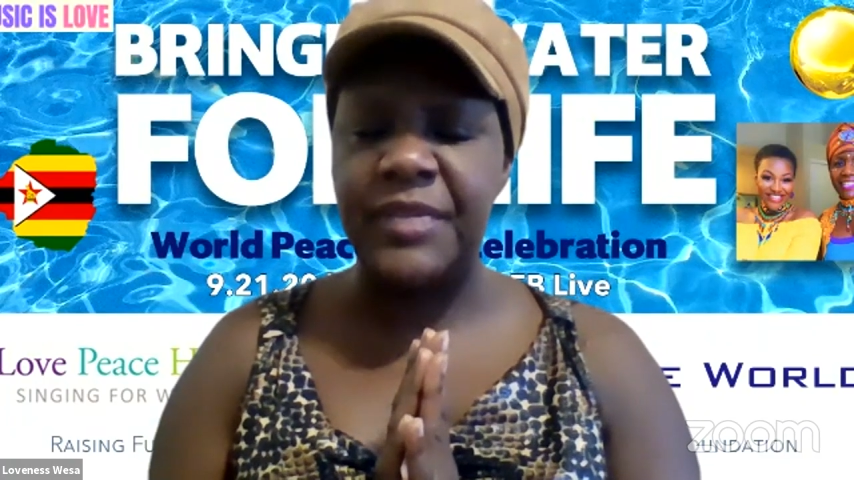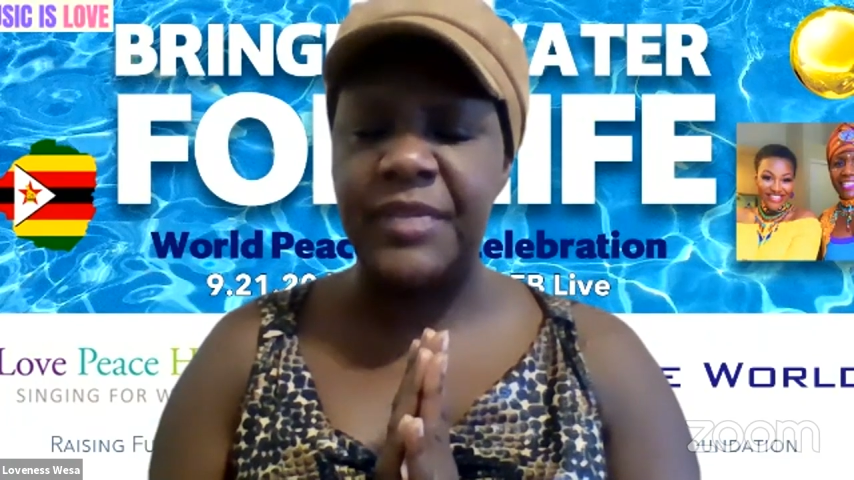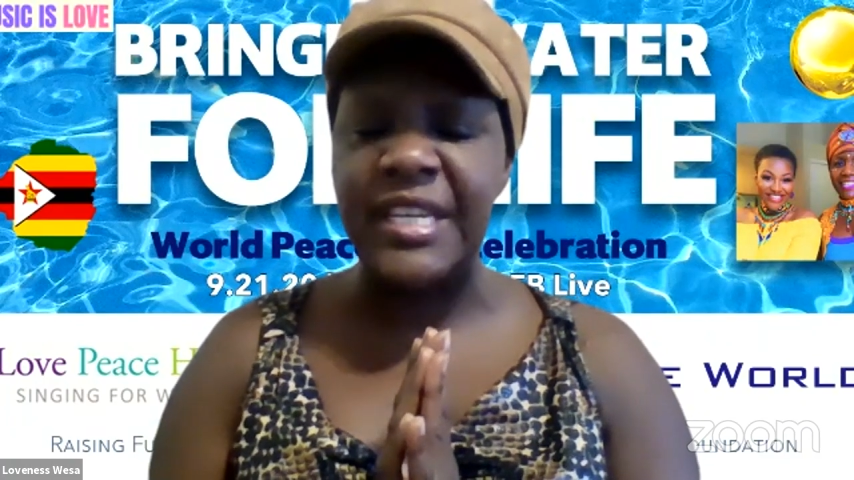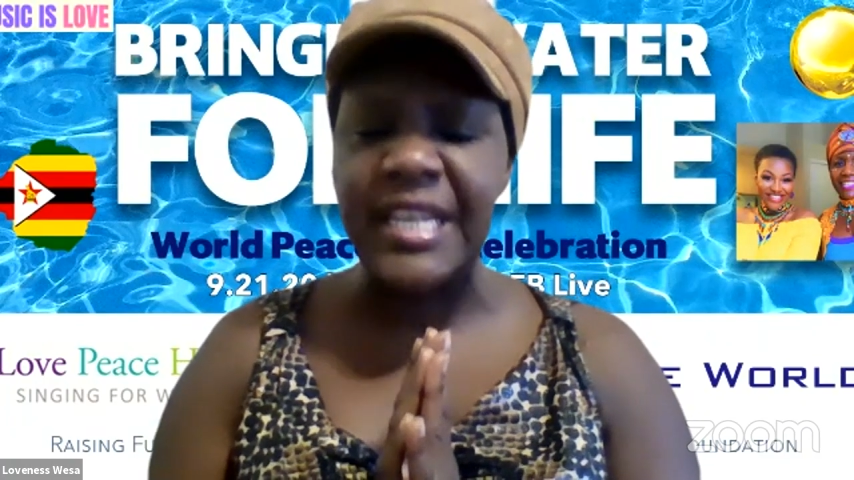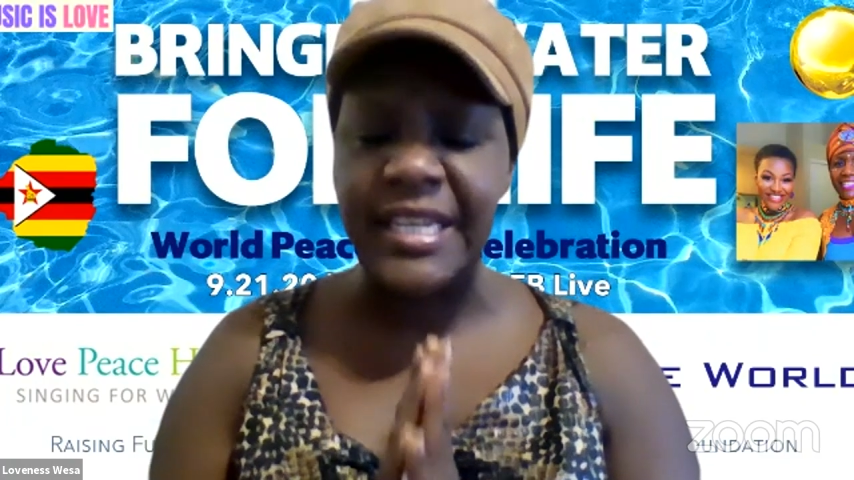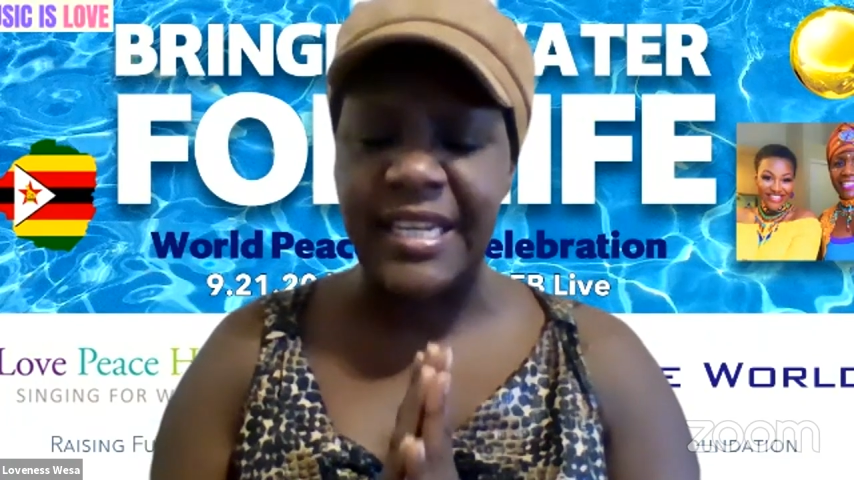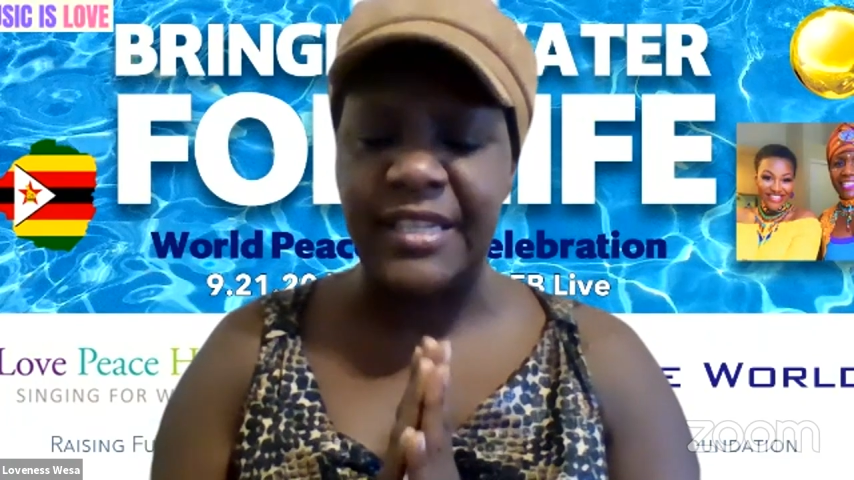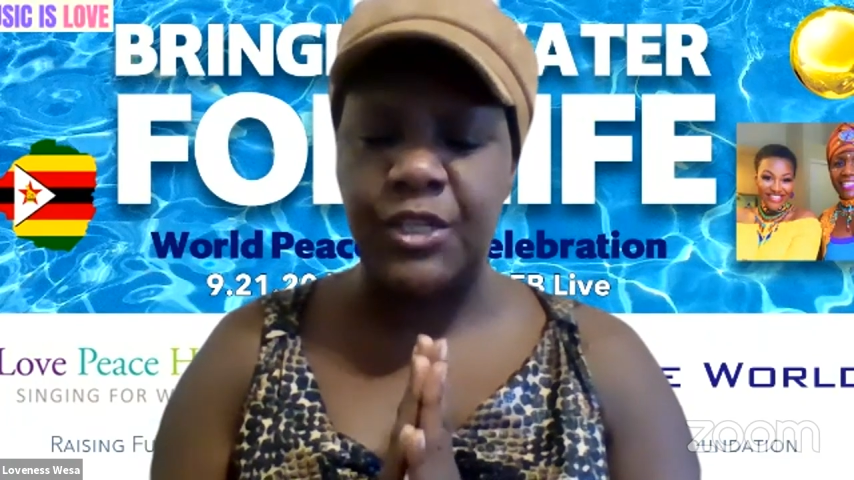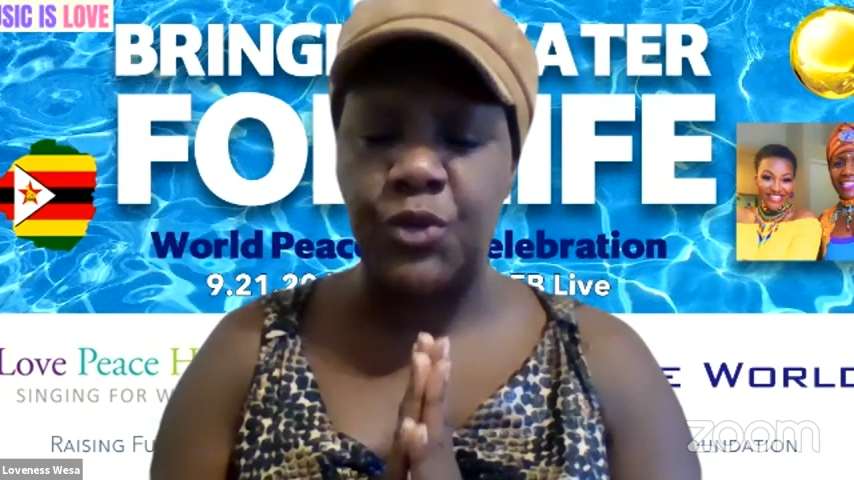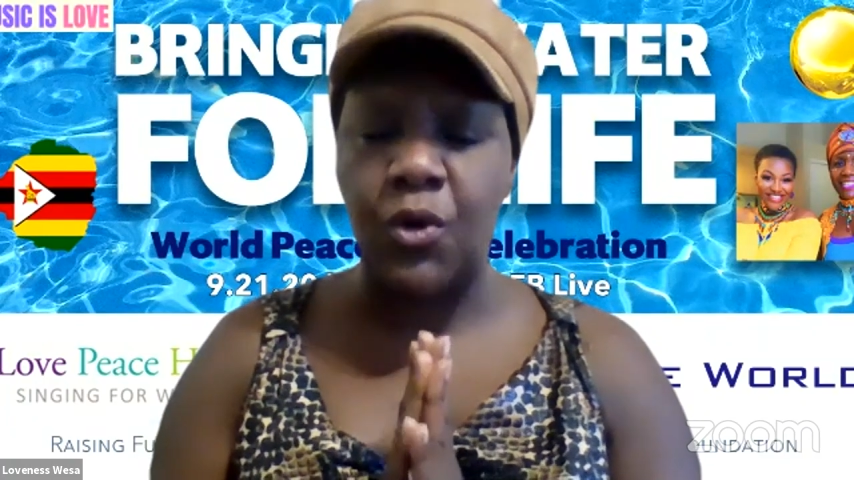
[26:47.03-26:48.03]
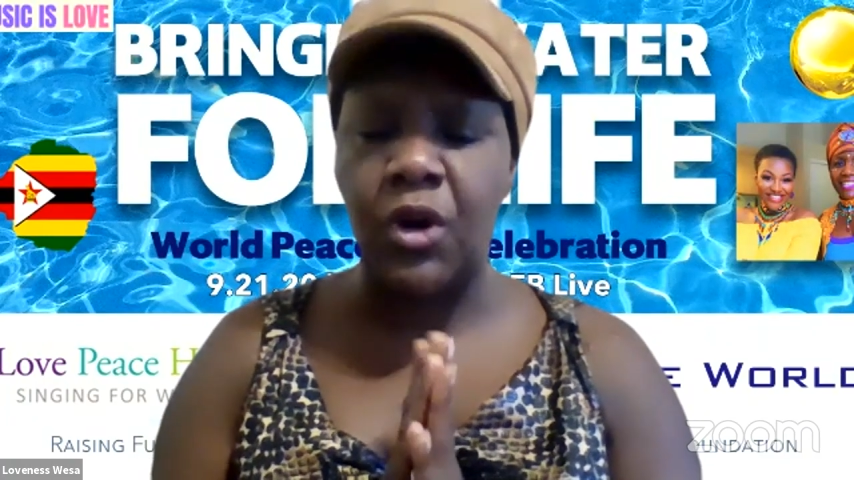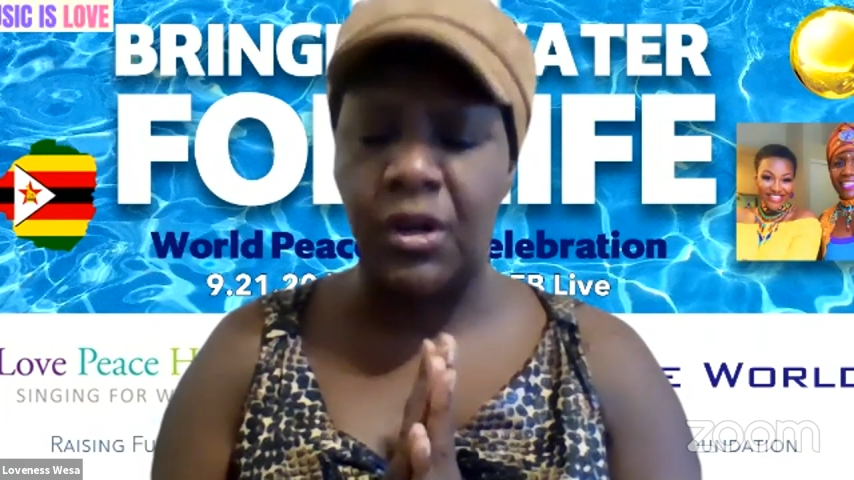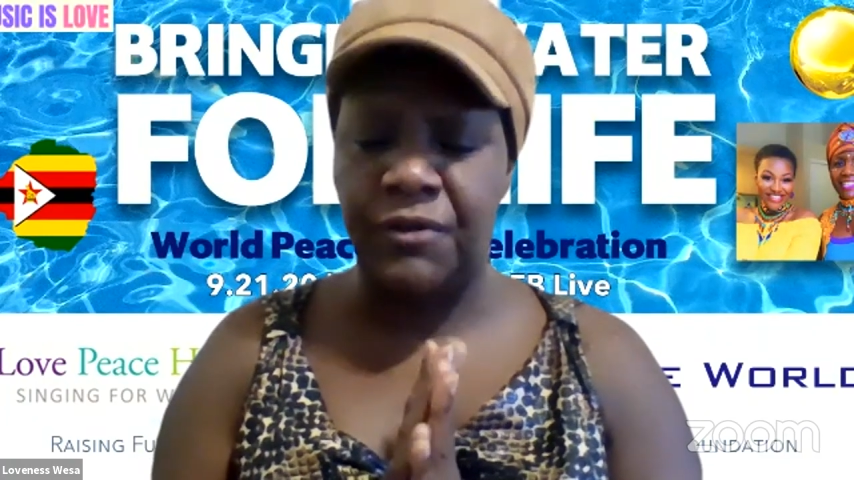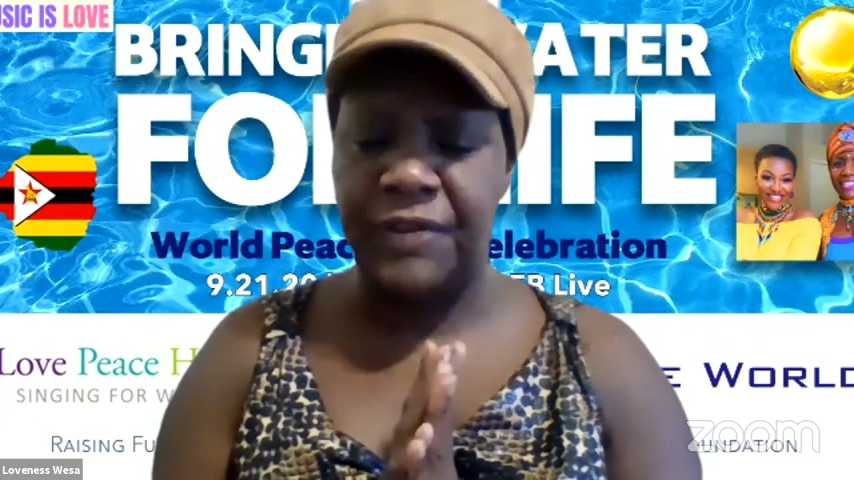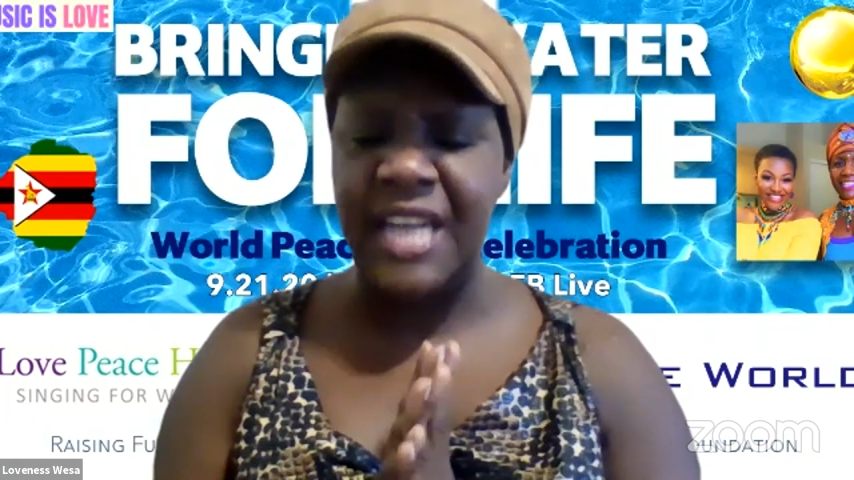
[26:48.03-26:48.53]
needed to all
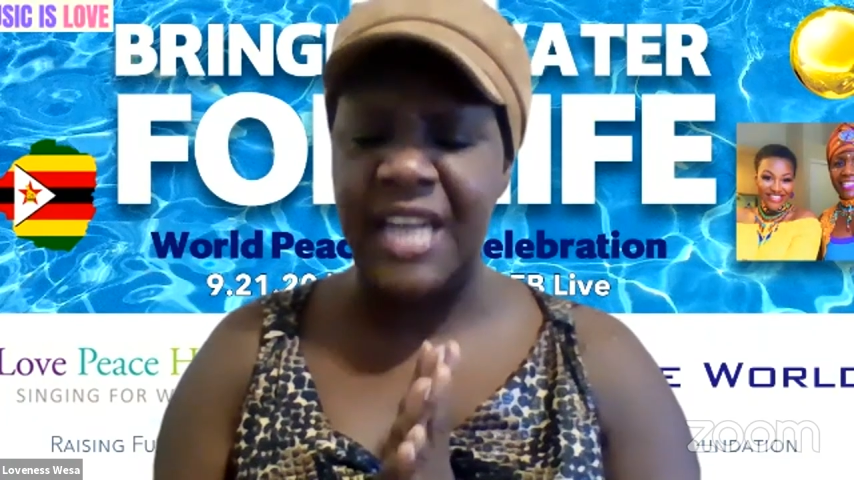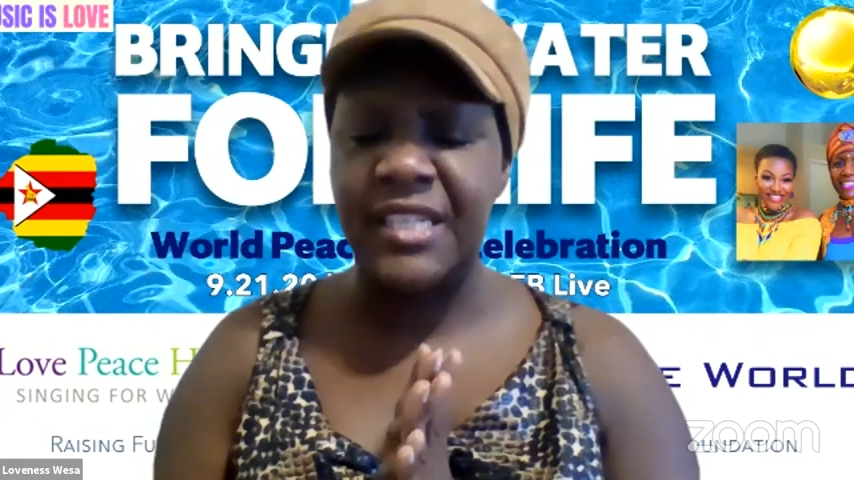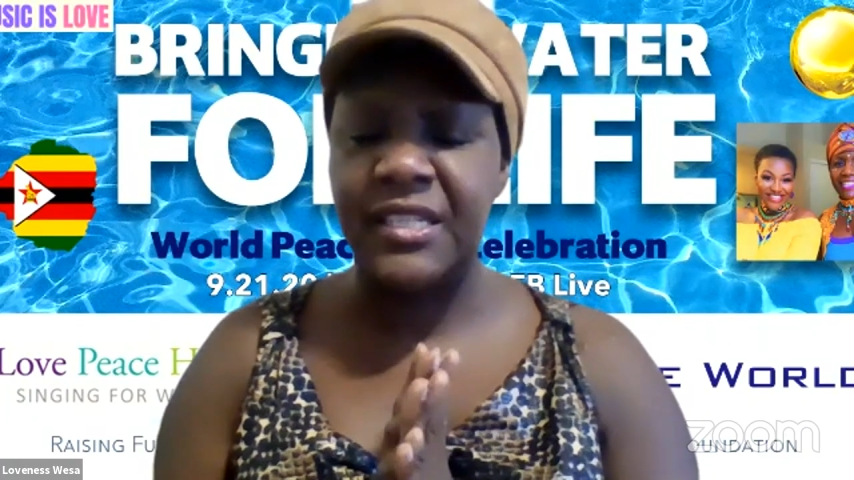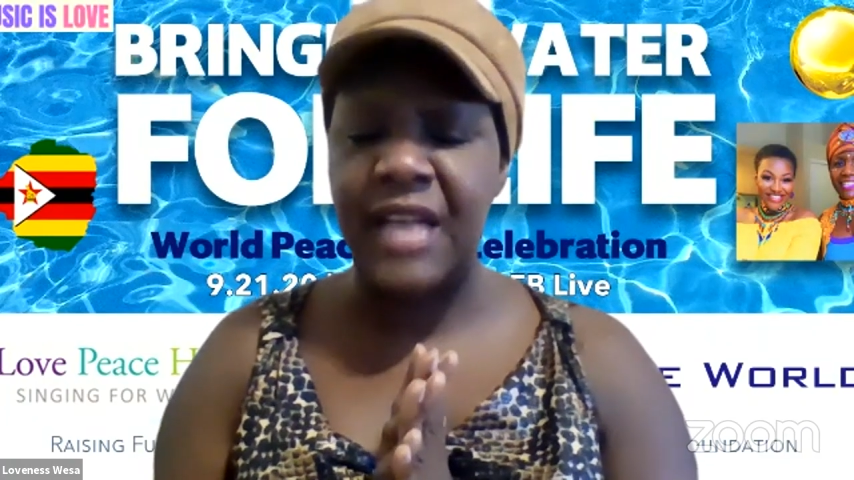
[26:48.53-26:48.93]
of us.